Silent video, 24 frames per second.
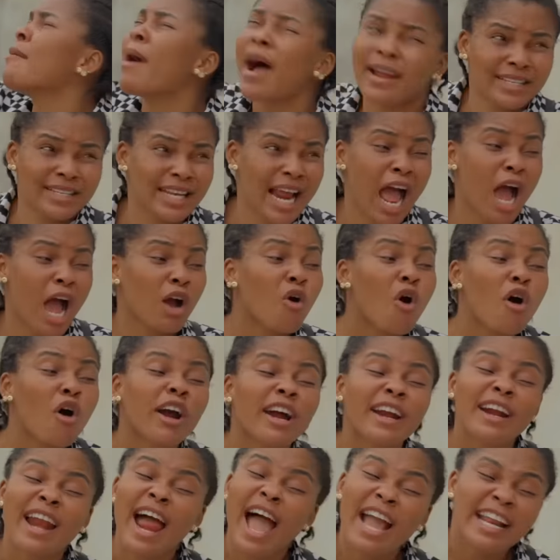ever tell, I will
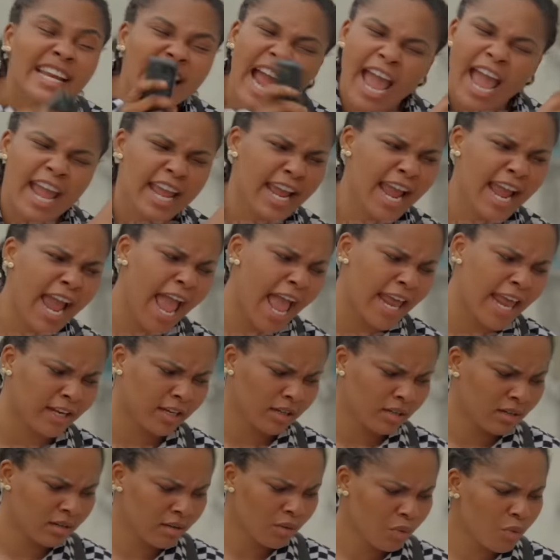crack that in
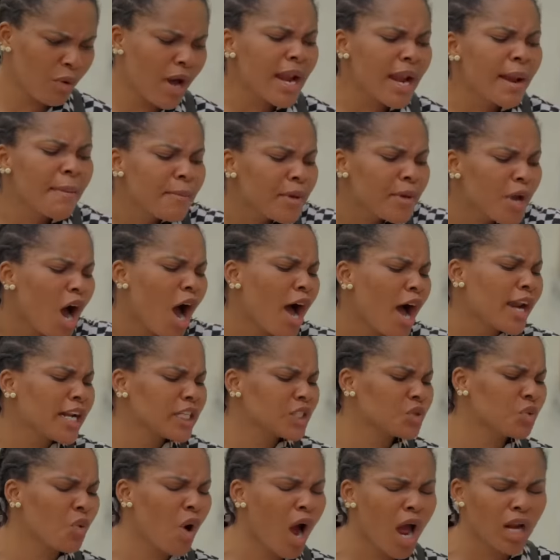head. Wouldn't be all
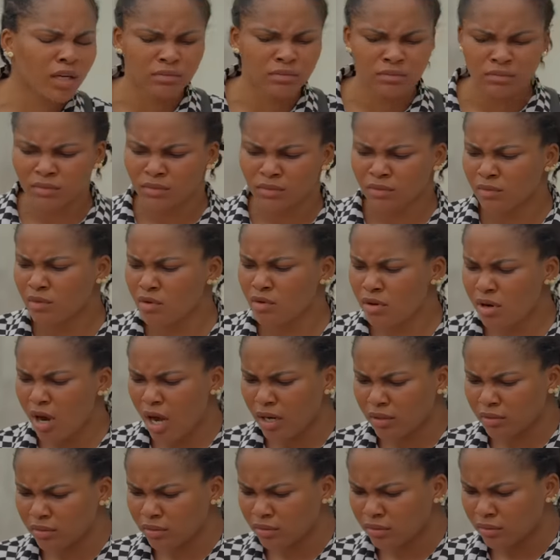this one? Who
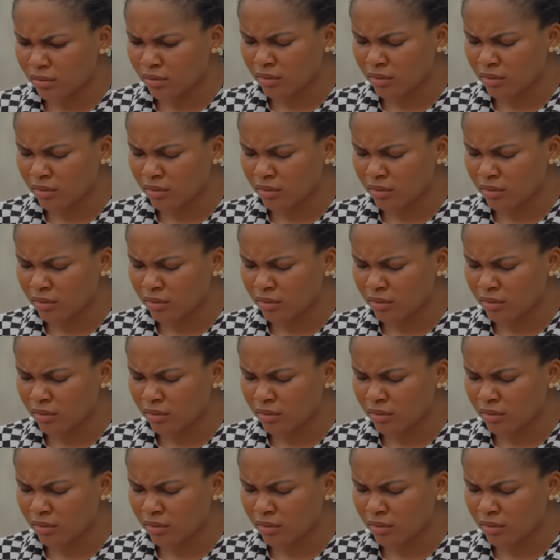can?